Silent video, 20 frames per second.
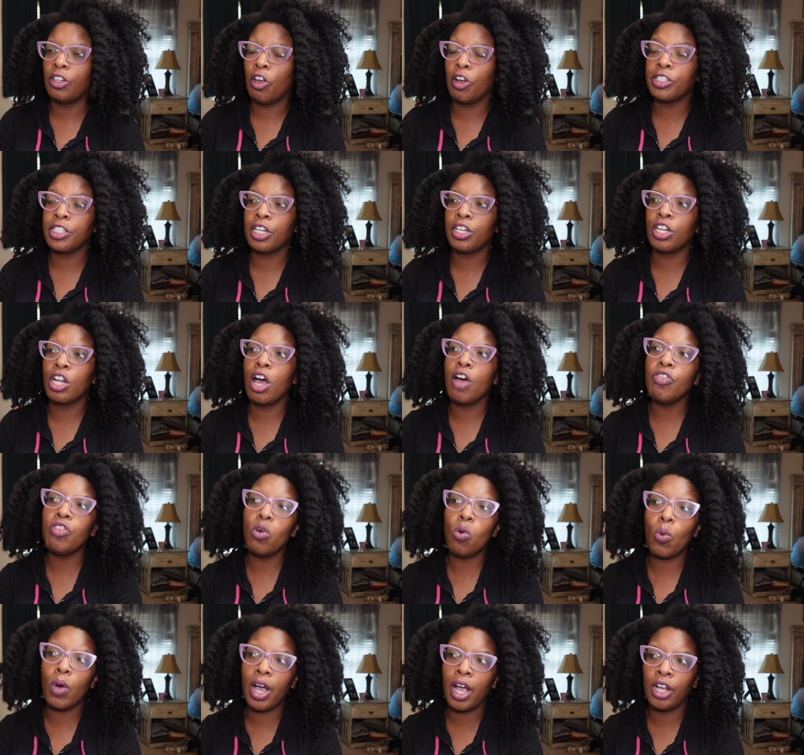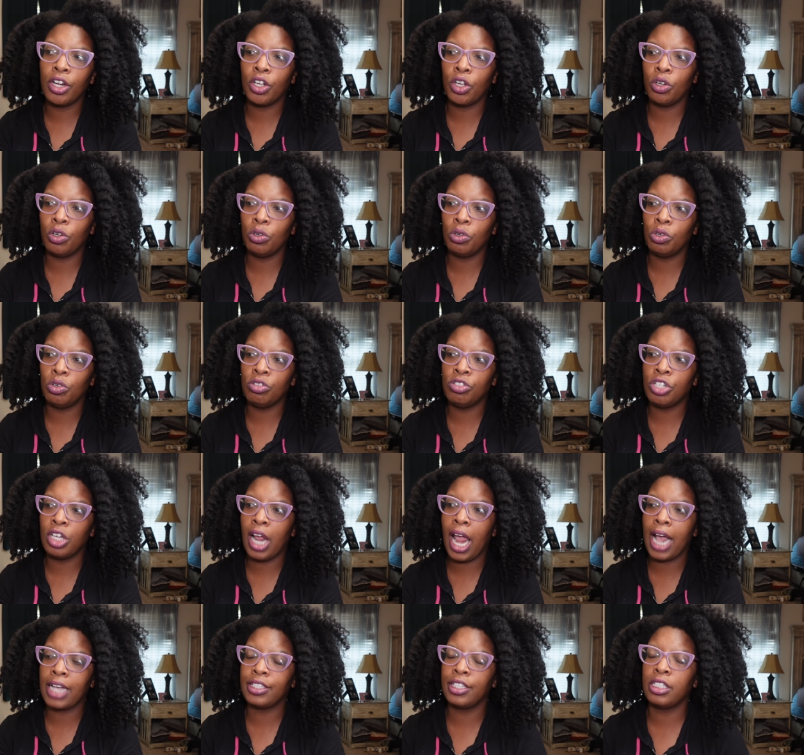there's another one who she
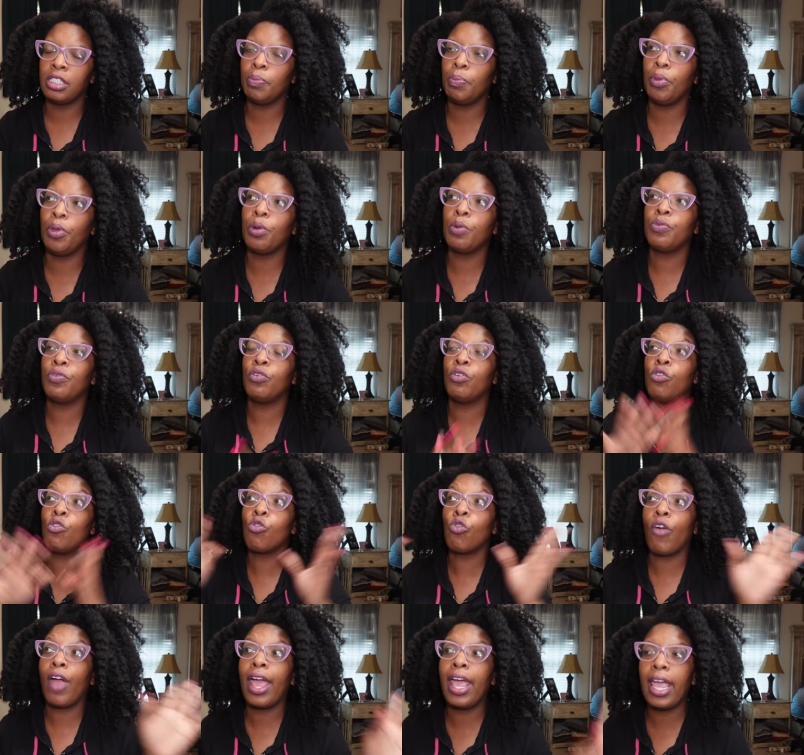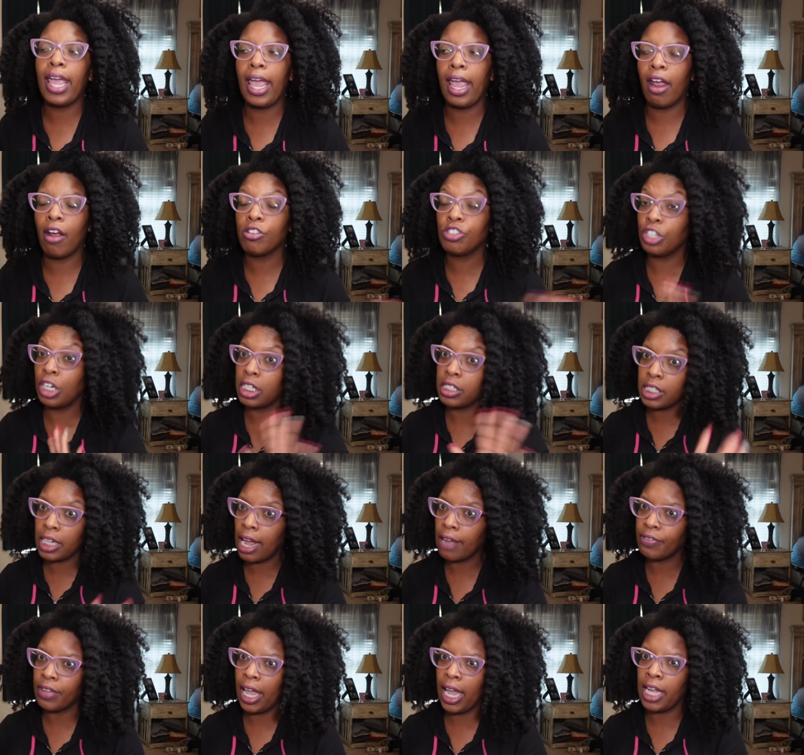has this beautiful gray hair. She doesn't
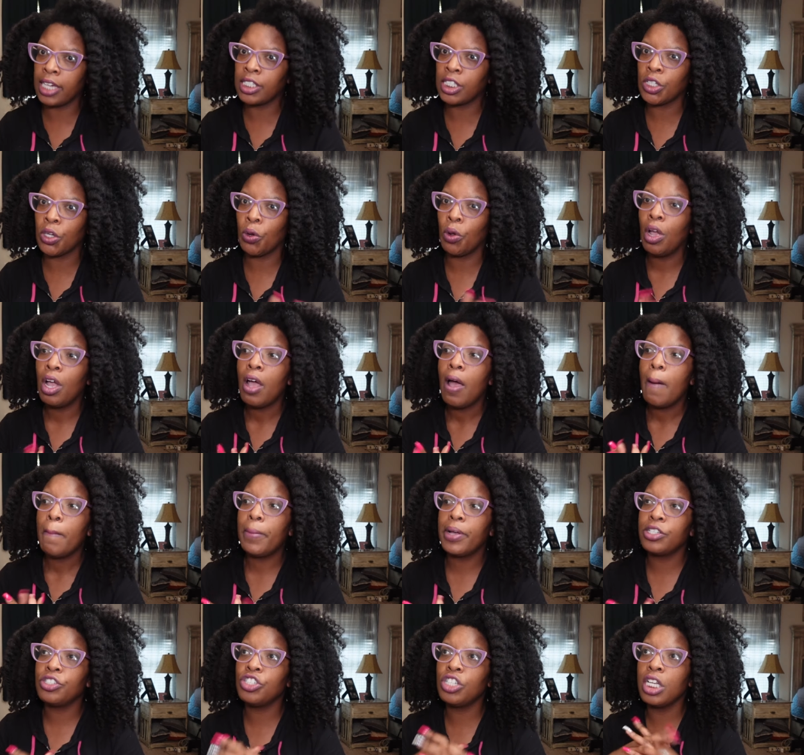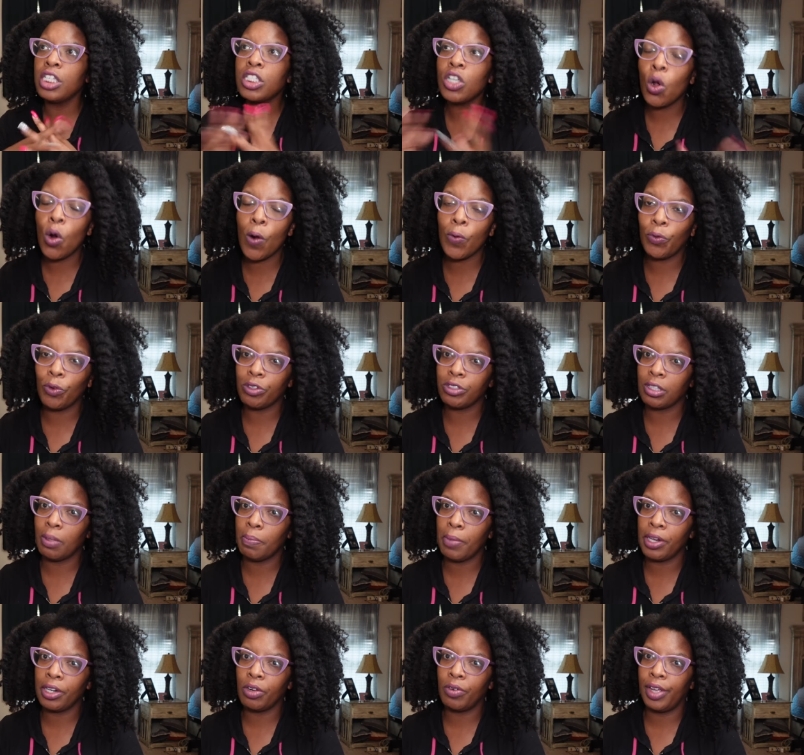have cancer, but she's going through
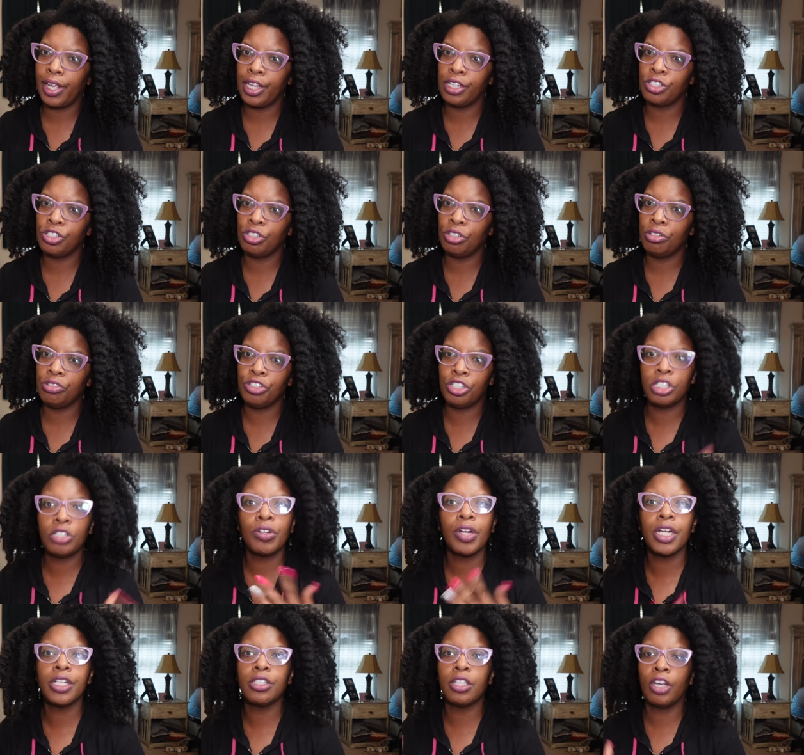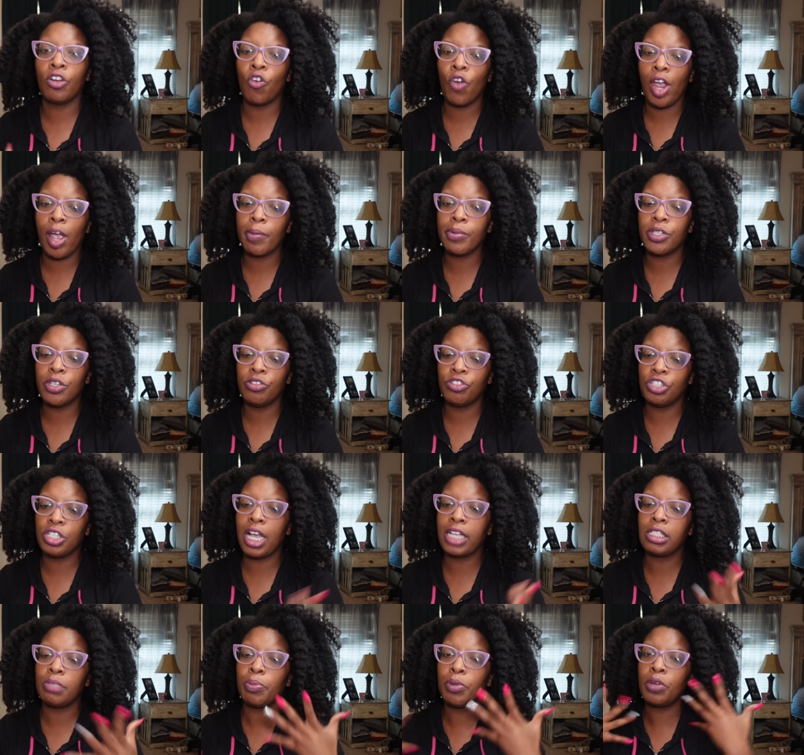some medical issue. She's on the gram too. She
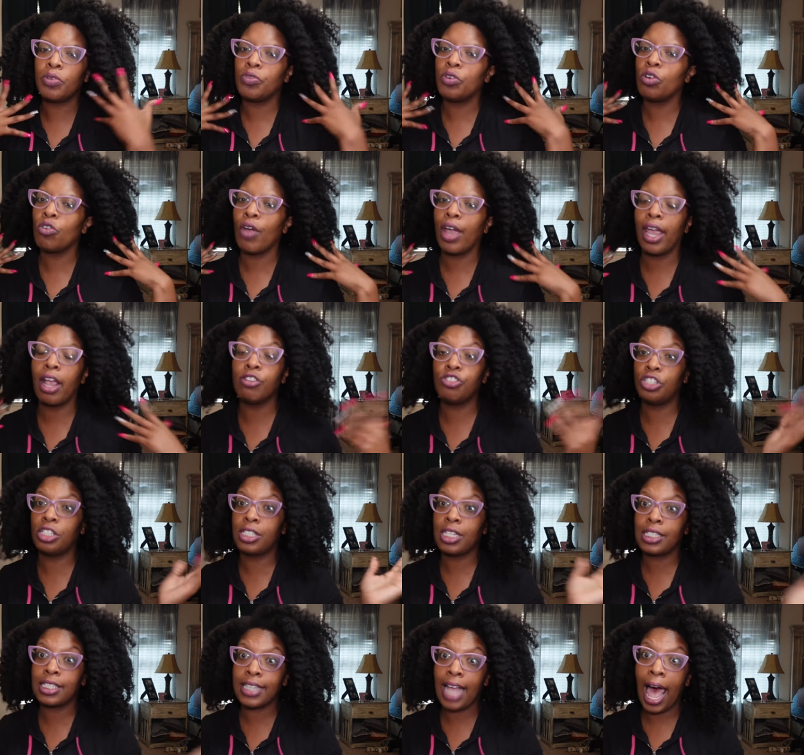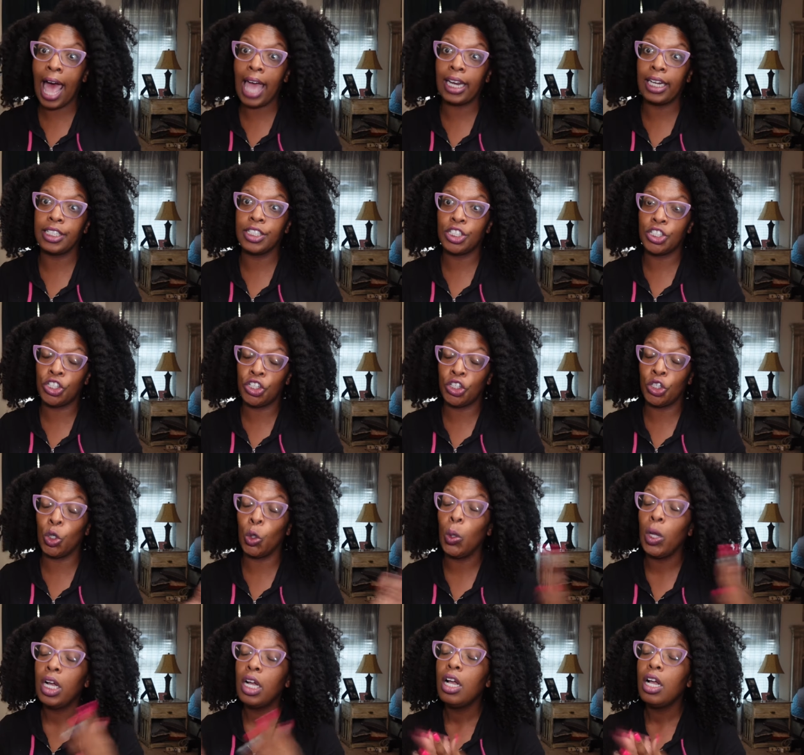has beautiful gray hair. She's a stylist too.